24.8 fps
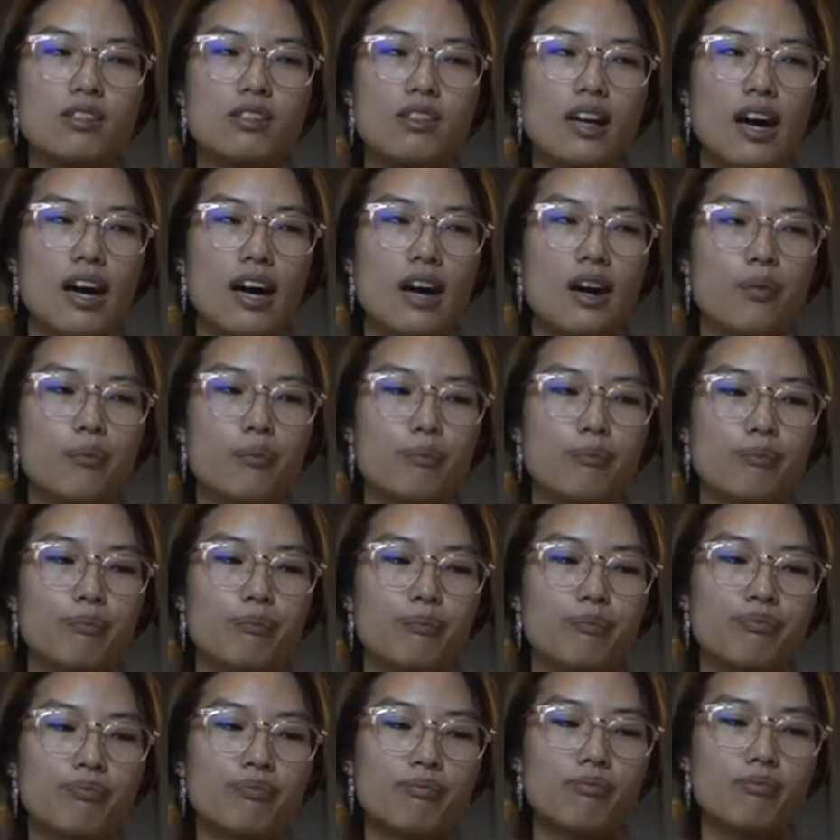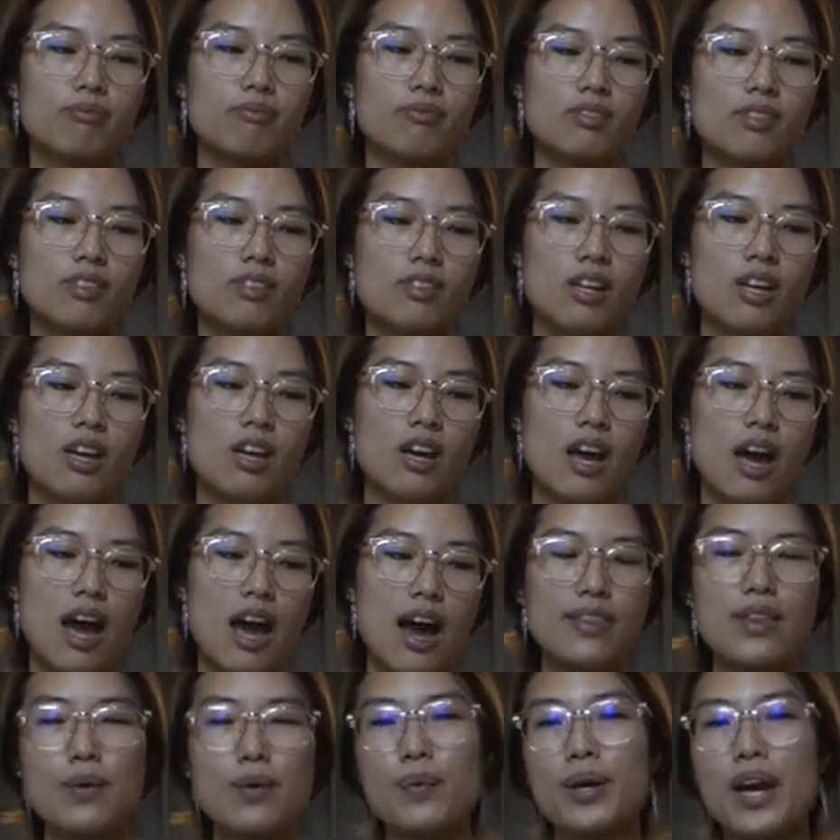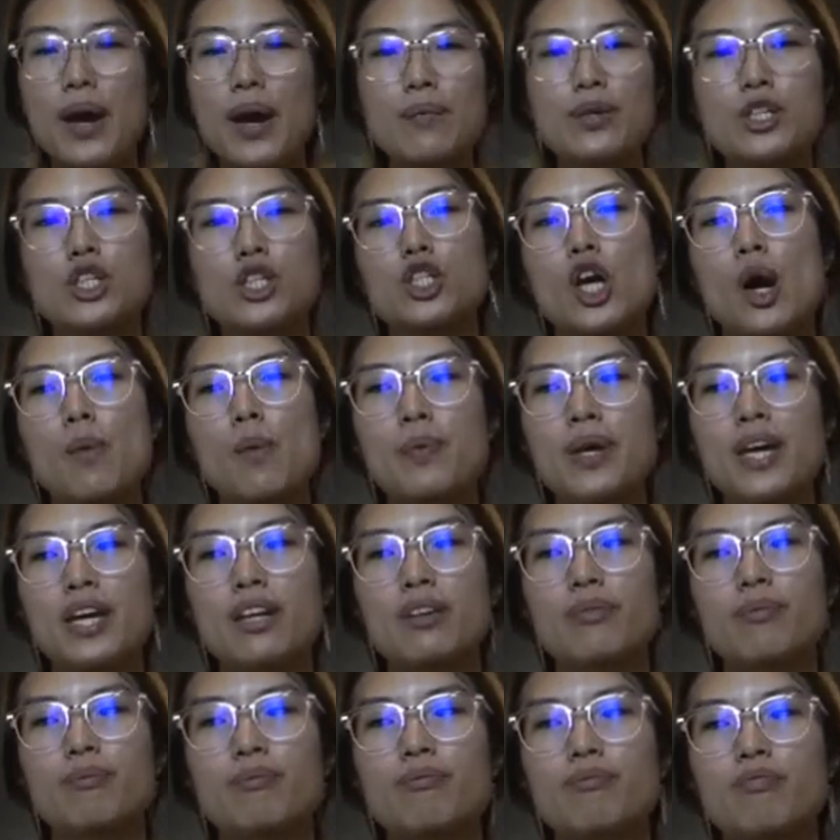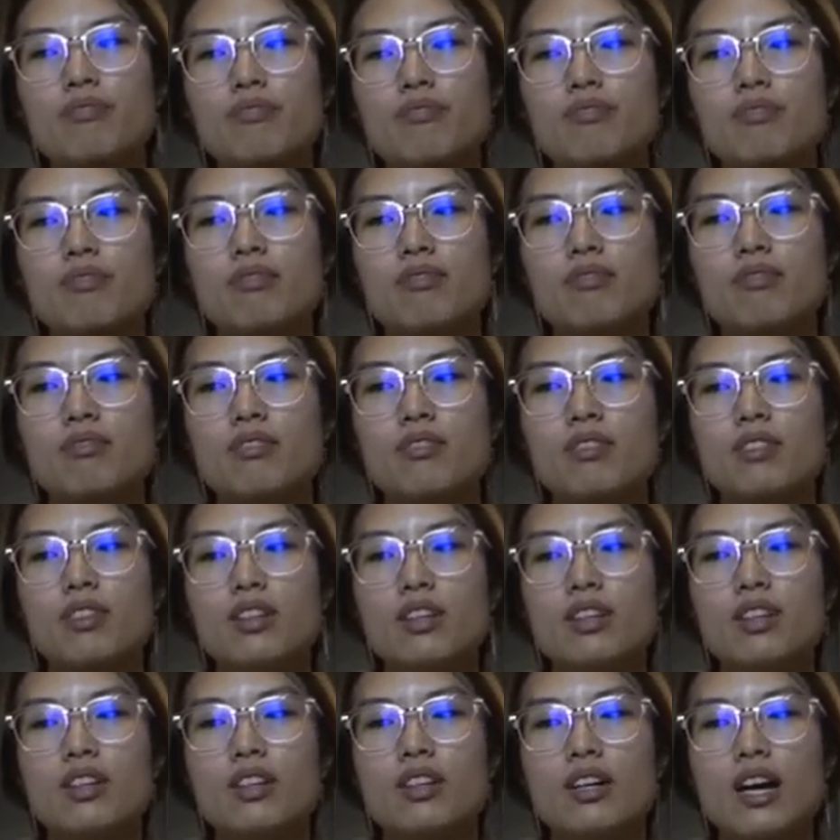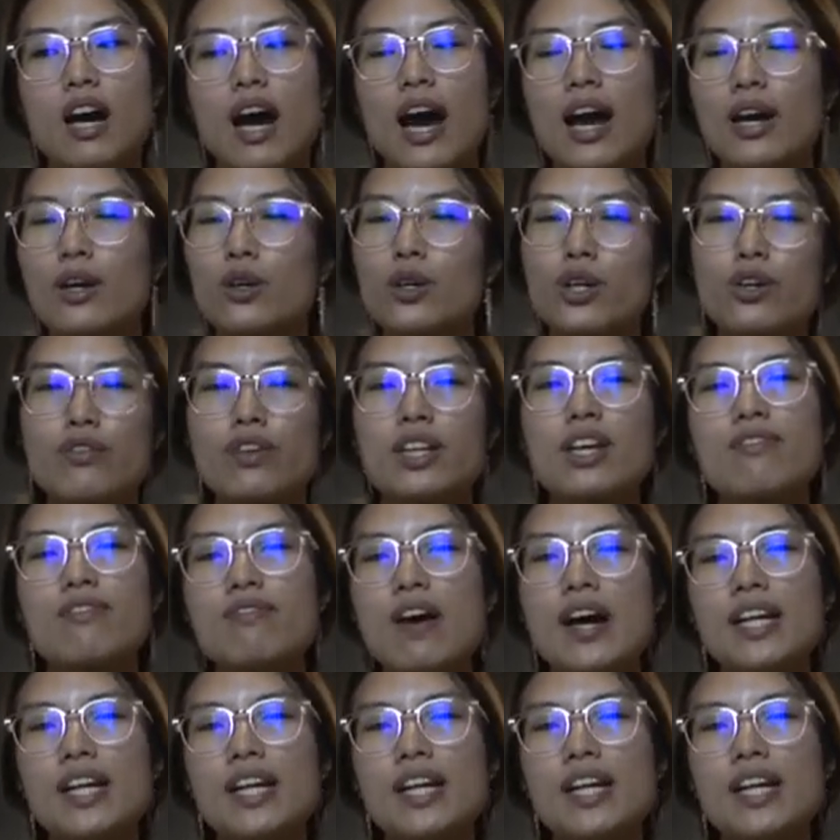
And then when I was shopping, I couldn't really find